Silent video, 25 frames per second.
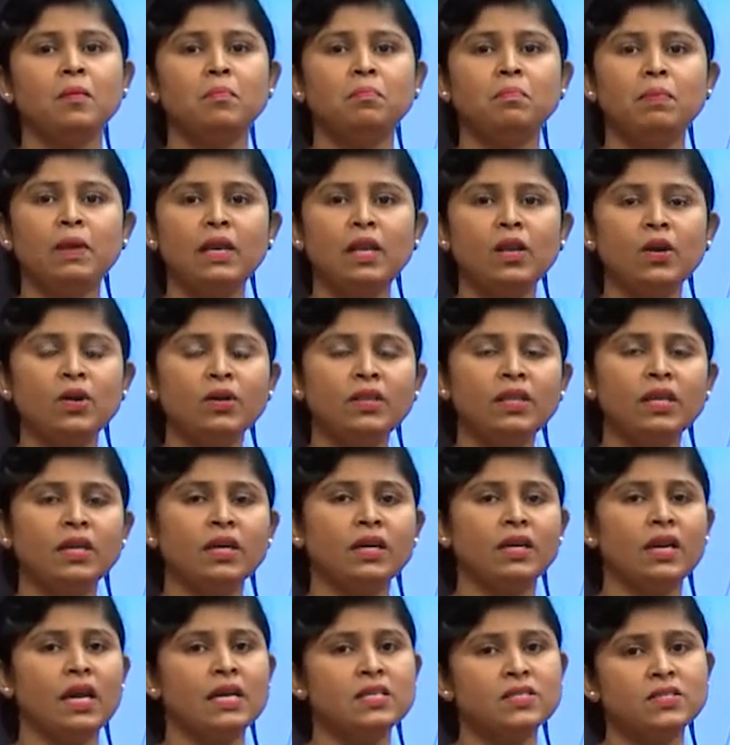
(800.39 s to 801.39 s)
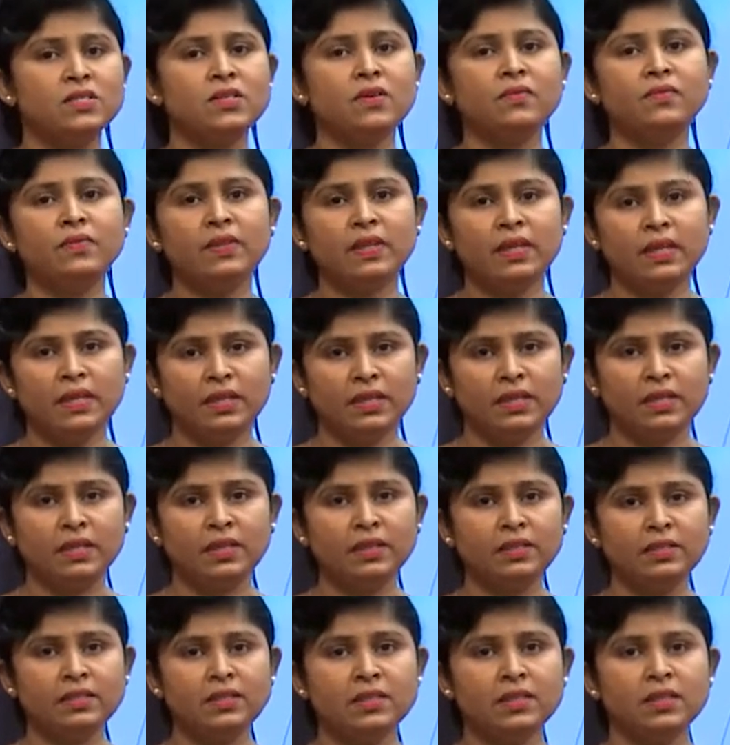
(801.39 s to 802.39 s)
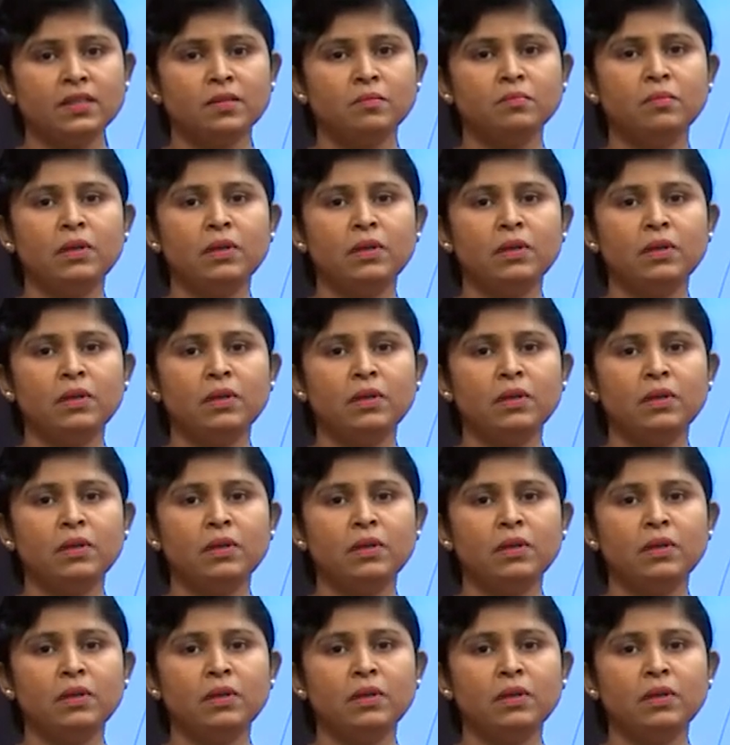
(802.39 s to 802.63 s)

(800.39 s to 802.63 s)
Below the crust of the earth,